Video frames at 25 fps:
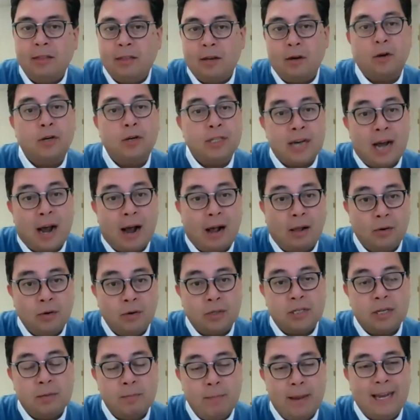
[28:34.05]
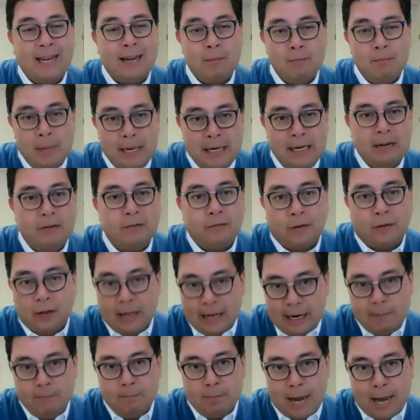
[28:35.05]
their dollars to make a meaningful
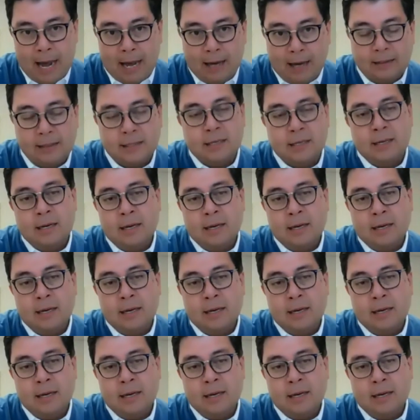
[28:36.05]
impact.